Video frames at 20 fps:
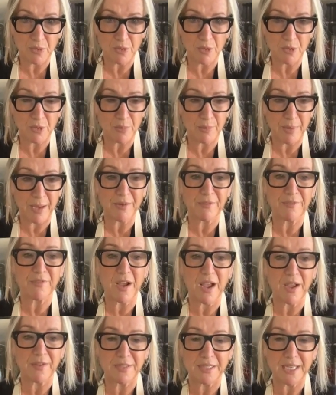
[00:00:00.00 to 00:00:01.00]
or about
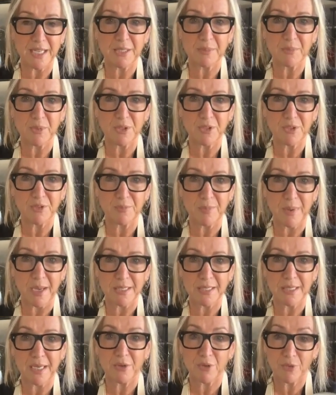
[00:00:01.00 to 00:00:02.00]
5 teaspoons of
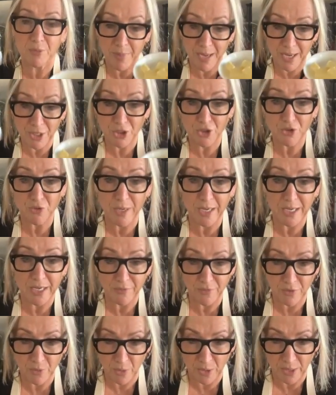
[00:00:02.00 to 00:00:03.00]
butter or
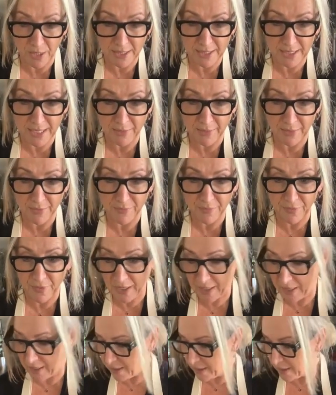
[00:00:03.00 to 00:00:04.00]
margarine if you want it dairy
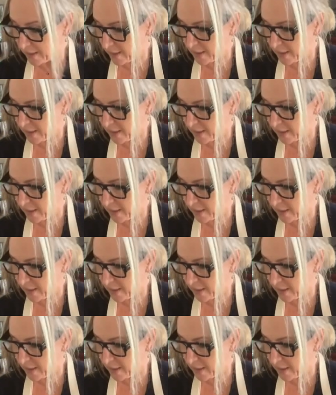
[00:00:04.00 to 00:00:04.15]
free.